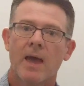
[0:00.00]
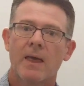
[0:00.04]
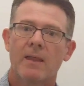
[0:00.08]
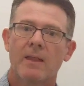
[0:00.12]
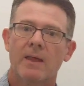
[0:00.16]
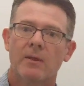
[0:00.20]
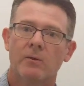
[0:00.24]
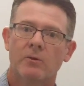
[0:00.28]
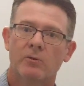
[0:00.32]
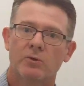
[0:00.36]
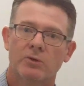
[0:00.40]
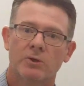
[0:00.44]

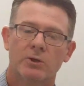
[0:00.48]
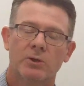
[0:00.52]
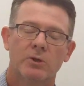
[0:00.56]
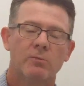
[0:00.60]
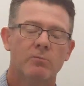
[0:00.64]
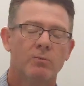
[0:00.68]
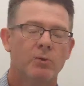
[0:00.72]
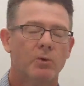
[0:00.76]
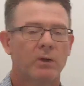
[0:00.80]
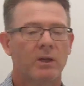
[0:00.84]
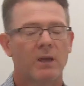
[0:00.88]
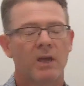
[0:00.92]
and then there's a
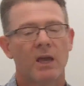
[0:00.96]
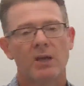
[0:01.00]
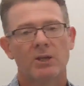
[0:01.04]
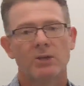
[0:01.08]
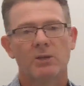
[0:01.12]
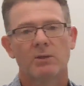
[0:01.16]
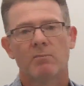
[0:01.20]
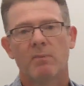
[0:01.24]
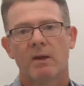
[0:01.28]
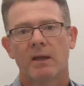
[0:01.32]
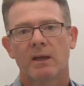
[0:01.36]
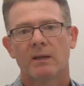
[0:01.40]

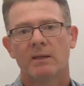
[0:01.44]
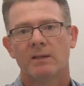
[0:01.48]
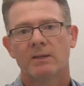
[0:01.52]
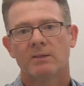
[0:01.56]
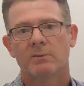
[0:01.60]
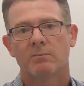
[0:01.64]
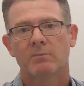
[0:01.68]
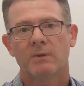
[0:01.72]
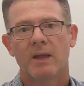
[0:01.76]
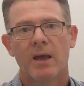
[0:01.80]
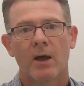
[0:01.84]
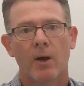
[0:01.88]
communication
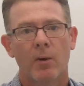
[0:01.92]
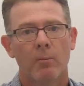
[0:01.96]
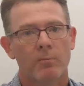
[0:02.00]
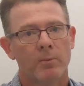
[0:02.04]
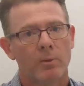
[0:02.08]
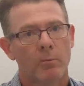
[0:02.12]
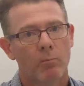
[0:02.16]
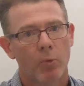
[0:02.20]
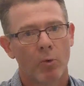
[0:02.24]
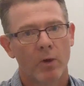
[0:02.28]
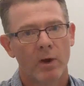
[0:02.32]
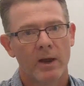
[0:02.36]
mechanism to
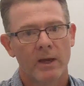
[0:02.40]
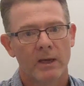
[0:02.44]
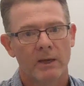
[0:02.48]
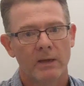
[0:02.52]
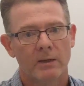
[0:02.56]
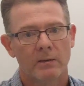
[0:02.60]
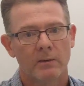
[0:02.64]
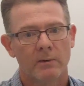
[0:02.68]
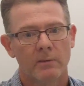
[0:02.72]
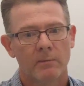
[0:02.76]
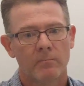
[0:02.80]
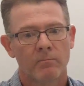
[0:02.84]
help the
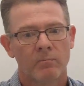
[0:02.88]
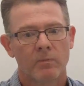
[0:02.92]
brain.